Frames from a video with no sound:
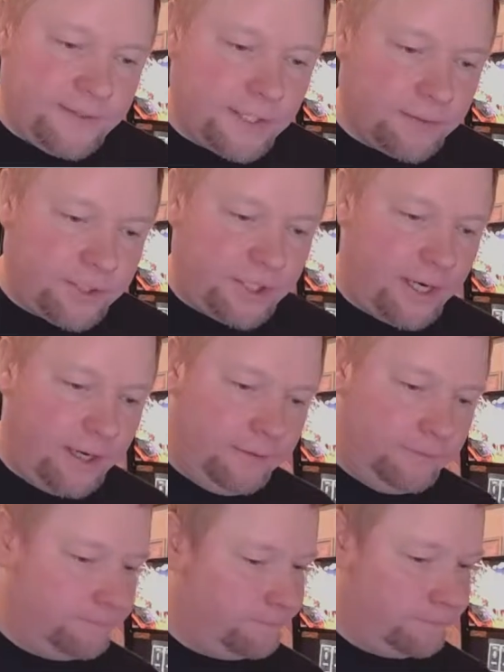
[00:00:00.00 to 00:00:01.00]
skill shot.
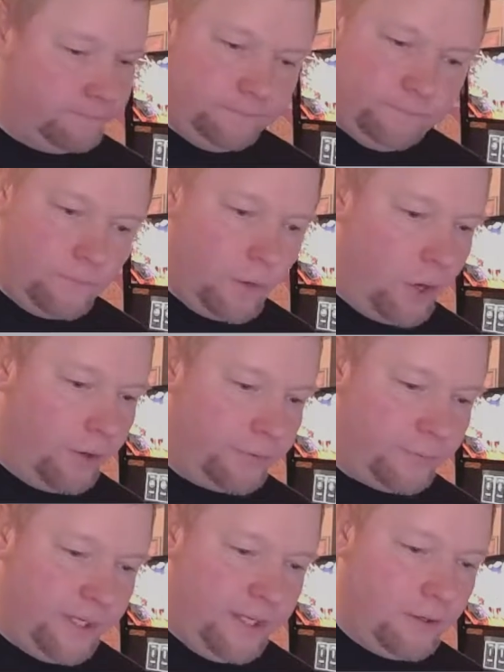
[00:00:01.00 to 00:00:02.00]
All
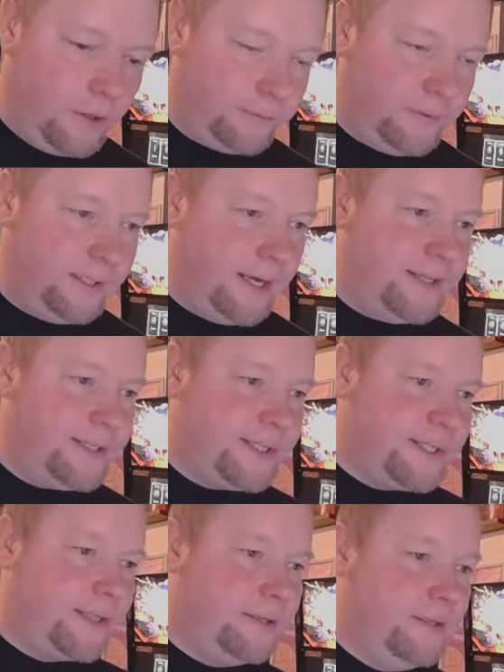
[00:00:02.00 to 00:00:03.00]
three
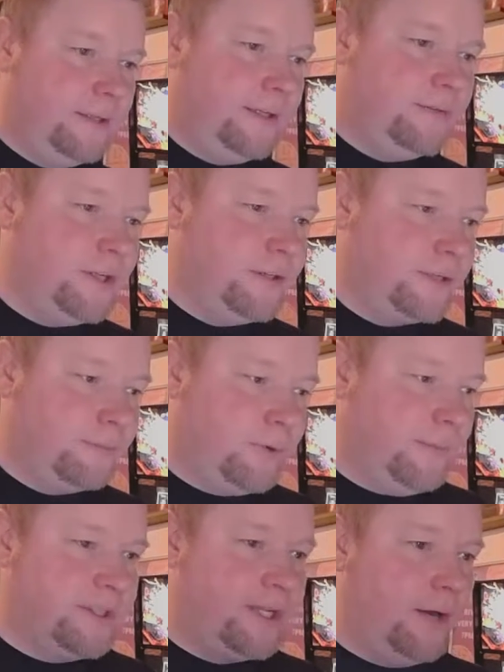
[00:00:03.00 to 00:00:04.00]
lights. Gives you
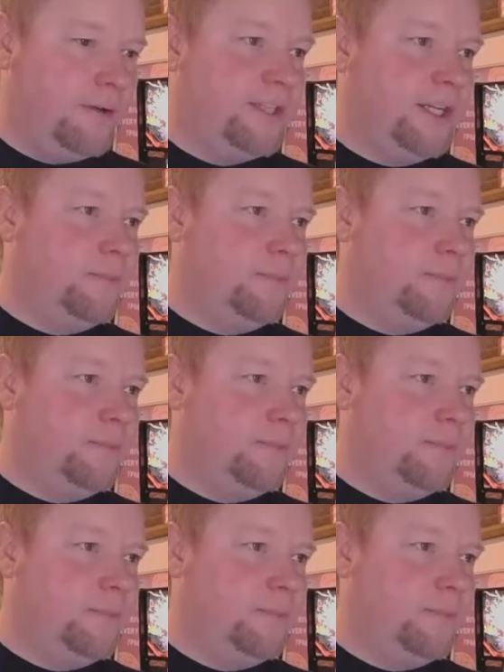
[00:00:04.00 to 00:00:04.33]
pretty much guaranteed